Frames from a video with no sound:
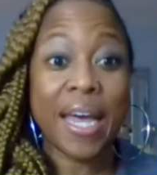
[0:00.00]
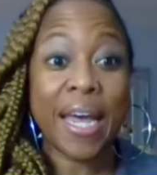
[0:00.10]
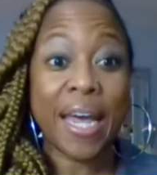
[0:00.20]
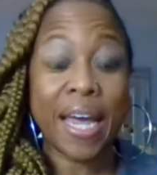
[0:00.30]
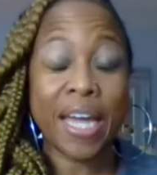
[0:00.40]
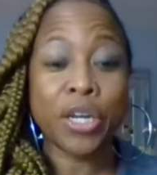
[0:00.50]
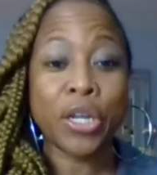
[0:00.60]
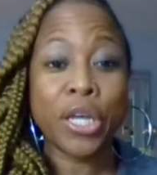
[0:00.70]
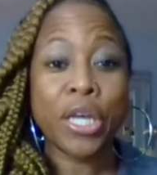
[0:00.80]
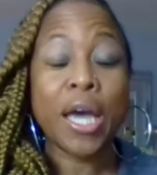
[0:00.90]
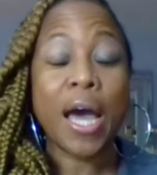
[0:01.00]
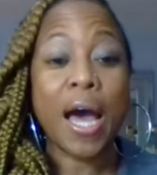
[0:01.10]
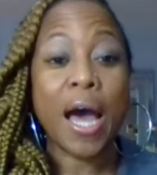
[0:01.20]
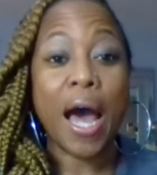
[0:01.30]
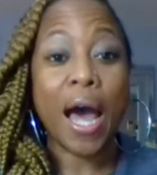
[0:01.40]
and
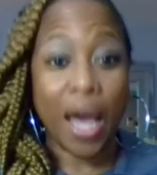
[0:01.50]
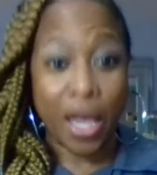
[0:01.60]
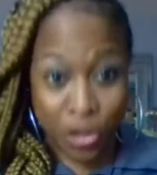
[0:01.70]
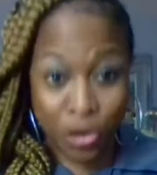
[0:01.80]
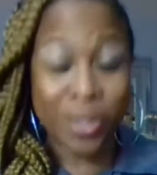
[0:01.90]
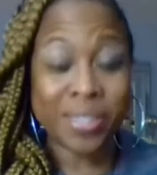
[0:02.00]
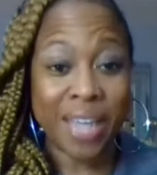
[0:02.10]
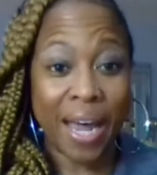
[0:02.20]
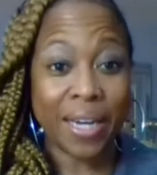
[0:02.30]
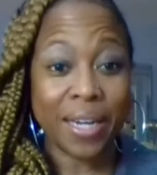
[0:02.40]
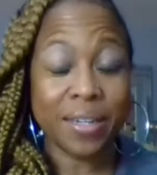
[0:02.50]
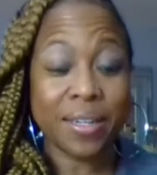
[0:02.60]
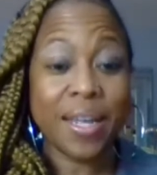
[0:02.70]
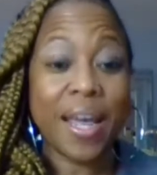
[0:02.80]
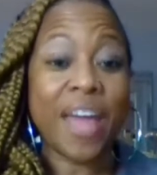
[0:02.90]
you're excited,
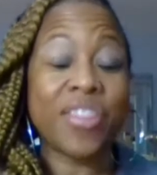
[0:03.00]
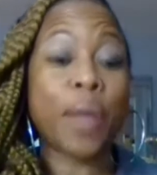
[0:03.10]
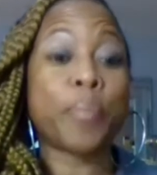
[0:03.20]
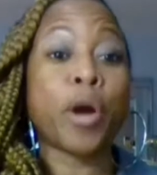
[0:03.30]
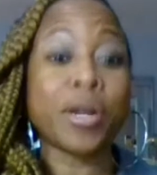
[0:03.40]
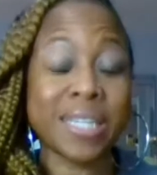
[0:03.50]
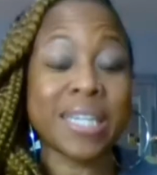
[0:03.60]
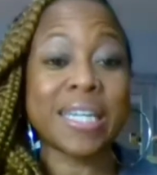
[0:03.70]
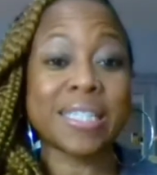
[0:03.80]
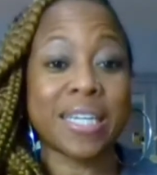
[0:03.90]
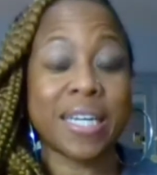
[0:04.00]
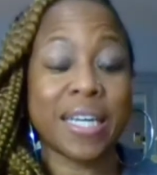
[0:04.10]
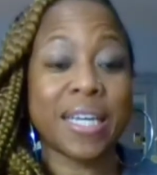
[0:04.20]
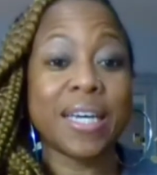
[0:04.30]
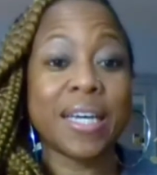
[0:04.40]
and that person
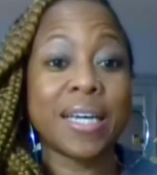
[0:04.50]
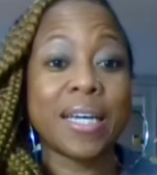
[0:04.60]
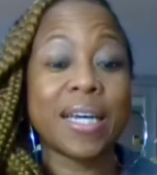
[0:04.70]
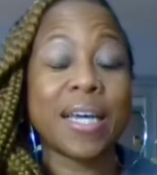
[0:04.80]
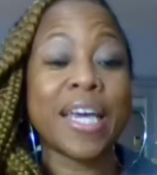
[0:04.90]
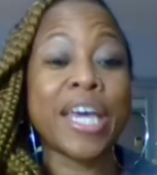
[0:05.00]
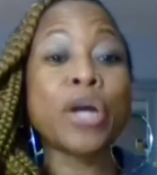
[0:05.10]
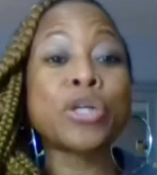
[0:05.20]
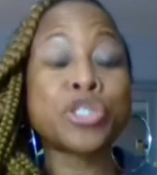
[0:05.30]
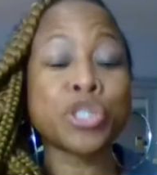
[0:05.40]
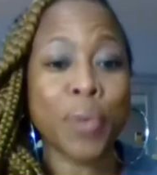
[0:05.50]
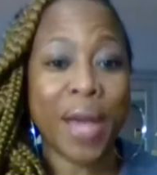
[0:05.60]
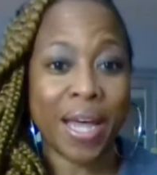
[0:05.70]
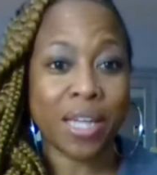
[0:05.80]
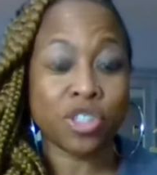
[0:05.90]
listening hears you
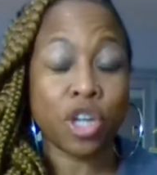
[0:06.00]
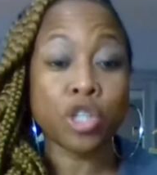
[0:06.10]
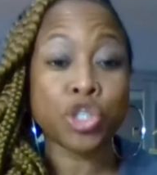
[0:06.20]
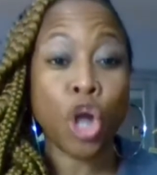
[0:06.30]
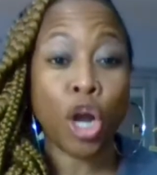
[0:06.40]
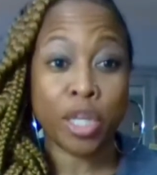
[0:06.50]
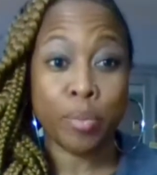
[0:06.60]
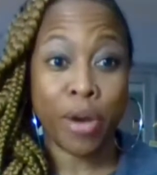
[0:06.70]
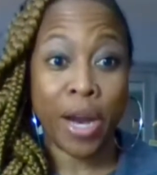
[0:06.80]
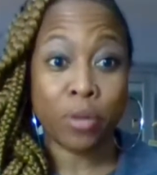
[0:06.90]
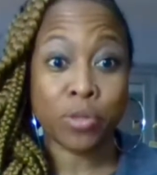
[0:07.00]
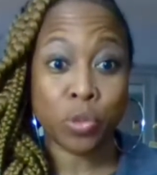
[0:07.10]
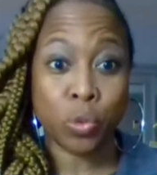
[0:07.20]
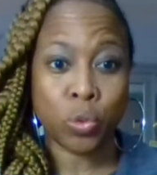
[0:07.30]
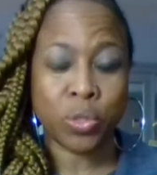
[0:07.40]
as Charlie Brown's
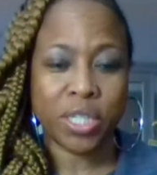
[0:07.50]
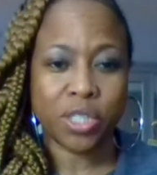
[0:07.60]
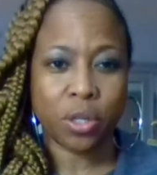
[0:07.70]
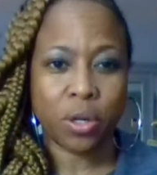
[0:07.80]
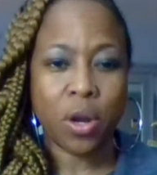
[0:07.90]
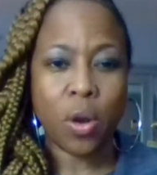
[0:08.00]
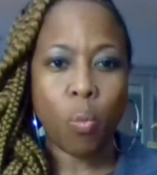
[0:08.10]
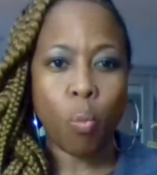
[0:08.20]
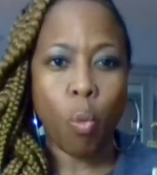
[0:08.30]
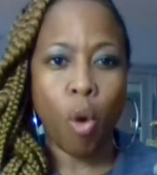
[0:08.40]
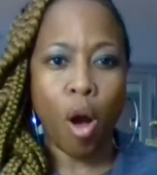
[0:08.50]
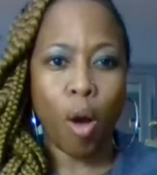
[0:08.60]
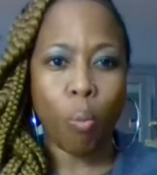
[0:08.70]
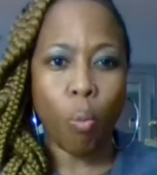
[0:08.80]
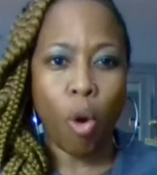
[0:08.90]
school teacher.
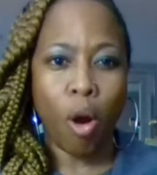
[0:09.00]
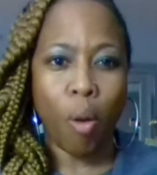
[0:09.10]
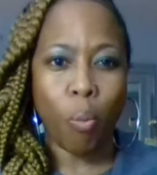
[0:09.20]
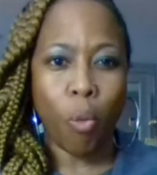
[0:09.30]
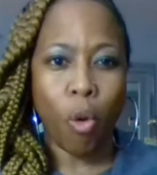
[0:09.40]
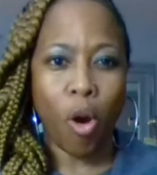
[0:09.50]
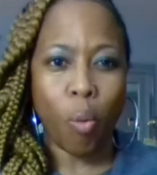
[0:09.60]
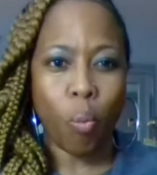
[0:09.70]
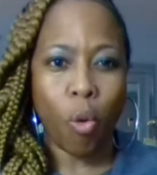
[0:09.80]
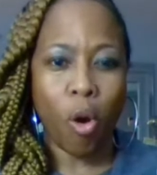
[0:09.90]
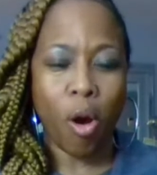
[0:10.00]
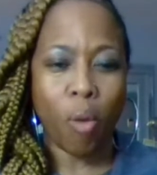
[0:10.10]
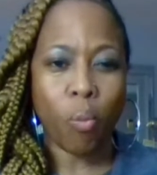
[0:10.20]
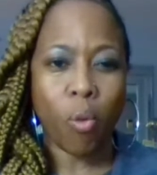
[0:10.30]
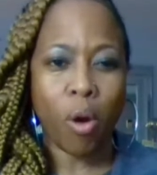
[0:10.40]
Womp, womp, womp,
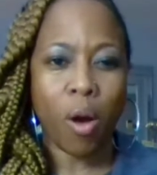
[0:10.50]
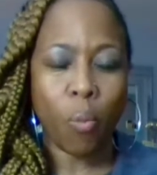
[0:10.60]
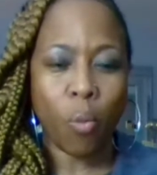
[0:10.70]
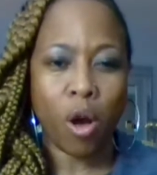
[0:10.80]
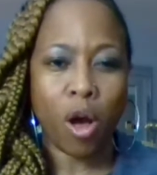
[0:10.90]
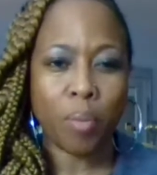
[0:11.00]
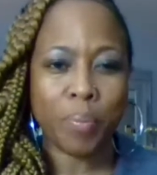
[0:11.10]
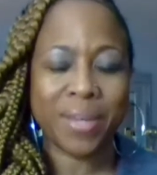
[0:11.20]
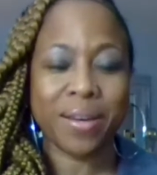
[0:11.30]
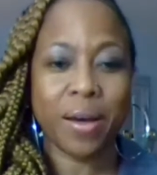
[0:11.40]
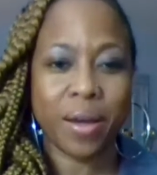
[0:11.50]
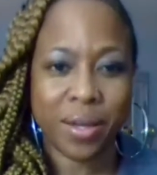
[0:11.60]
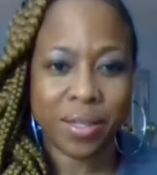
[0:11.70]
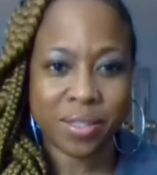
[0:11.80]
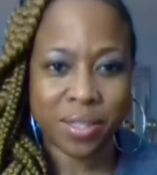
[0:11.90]
womp, womp, womp,
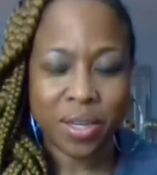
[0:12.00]
because